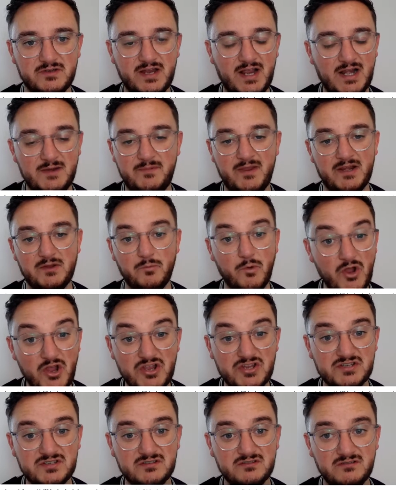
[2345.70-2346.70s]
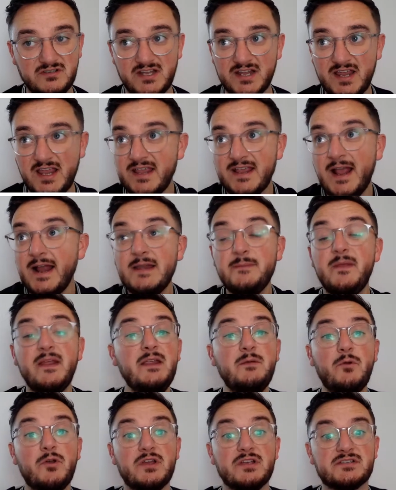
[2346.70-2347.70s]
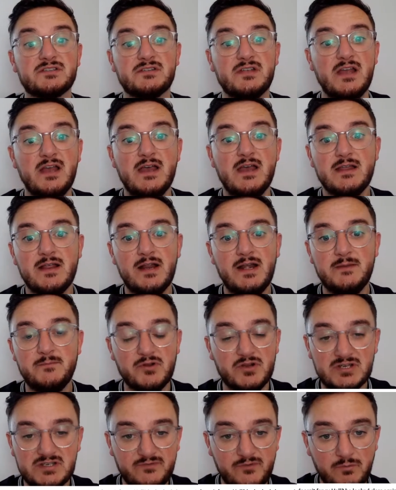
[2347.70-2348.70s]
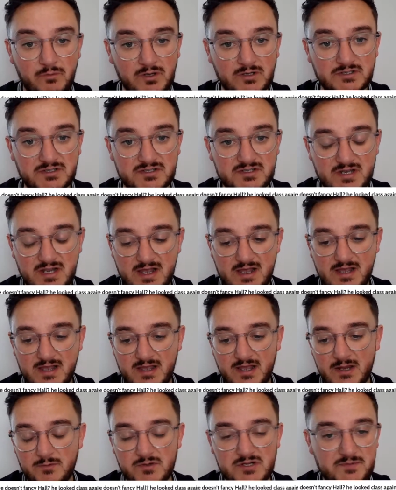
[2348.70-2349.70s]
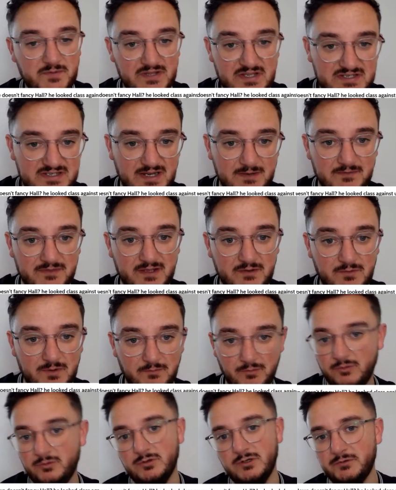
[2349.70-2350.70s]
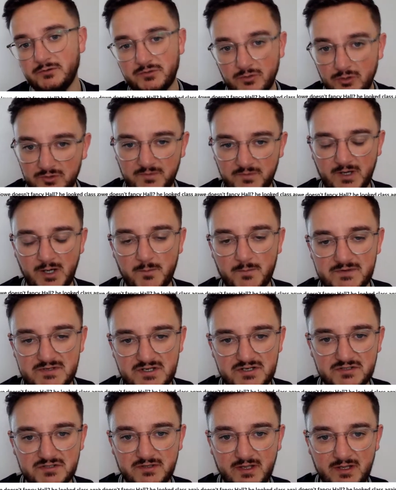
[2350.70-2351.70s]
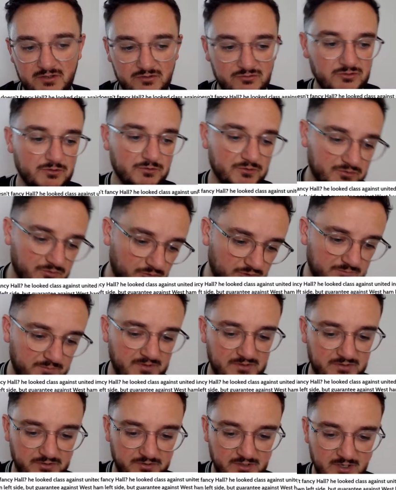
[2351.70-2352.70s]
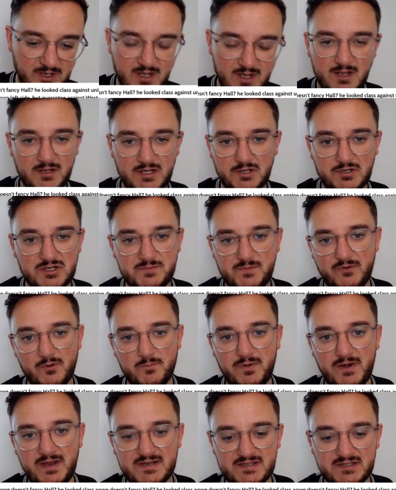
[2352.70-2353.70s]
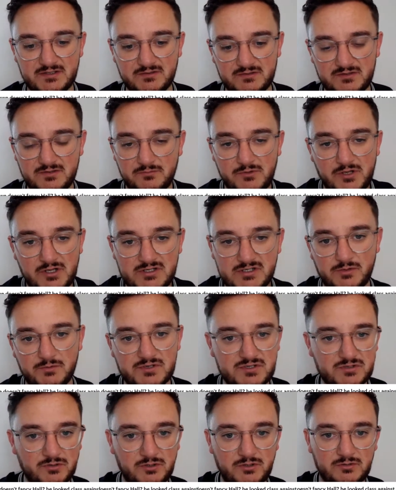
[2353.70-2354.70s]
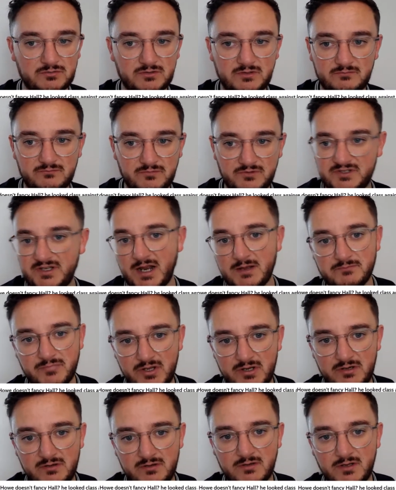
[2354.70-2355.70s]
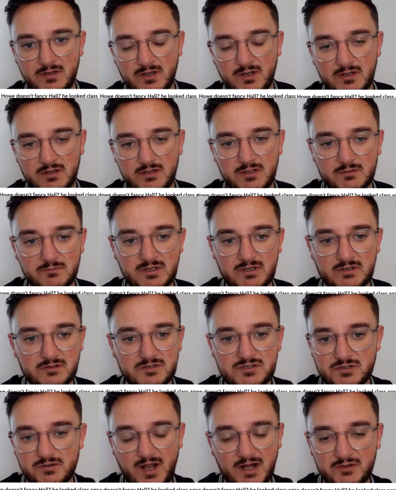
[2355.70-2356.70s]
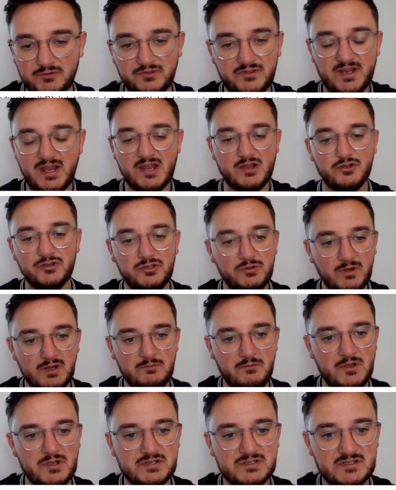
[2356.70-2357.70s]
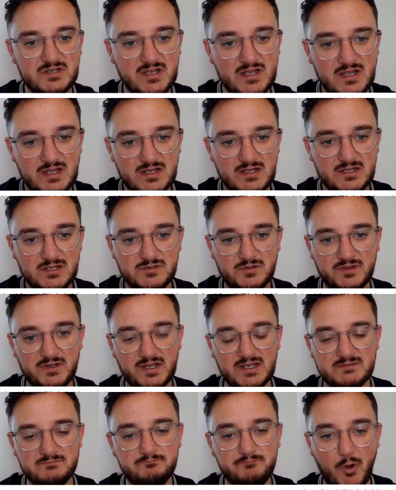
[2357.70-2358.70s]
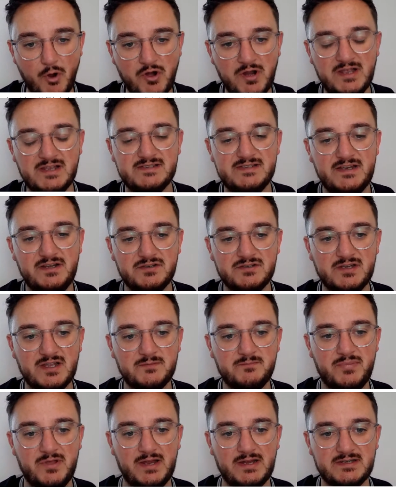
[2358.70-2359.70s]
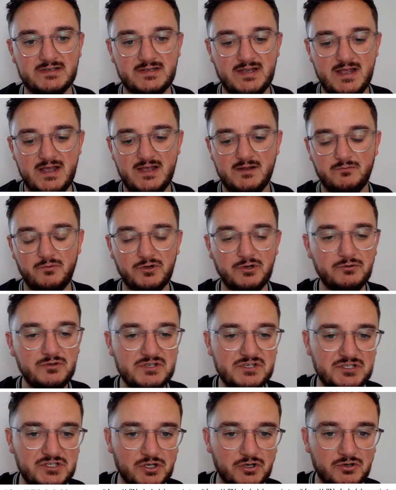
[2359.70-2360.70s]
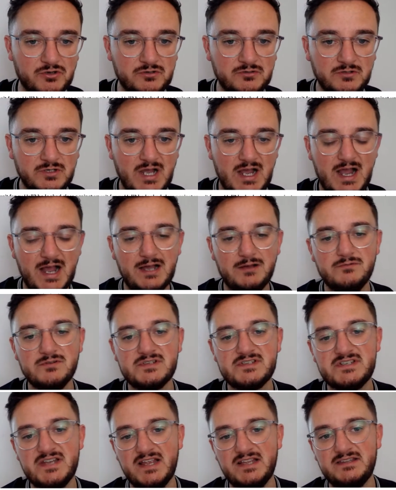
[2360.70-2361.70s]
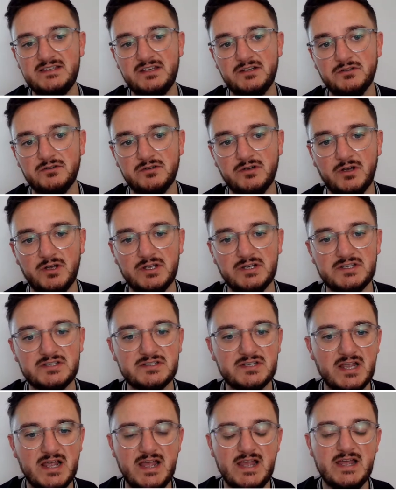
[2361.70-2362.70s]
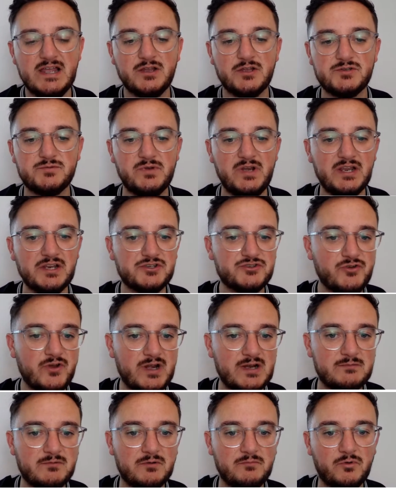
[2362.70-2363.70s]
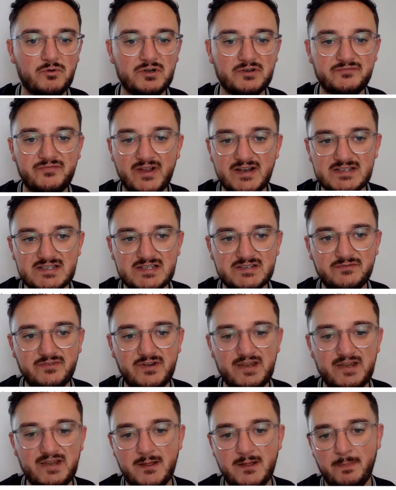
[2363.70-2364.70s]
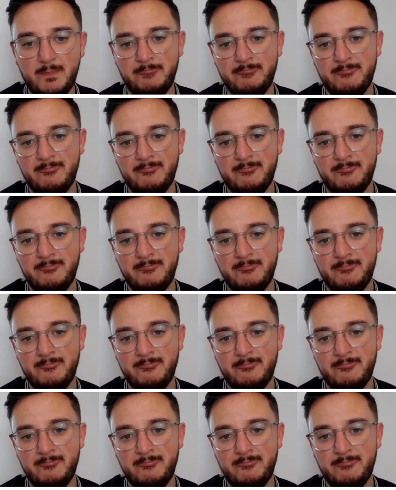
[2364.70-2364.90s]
he can't be any worse. He can't be any worse, can he? Because if he was, it would just be the same thing where, oh, Lewis Hall's been out of position there. Oh, Lewis Hall's been done. You'd just be replacing the words Lewis Hall with Dan Burn. You know what I mean? So I don't think he could do any worse. So I think it's bonkers that he doesn't get picked. We know he's young. I always said, you know, it's because we need to train him up more defensively.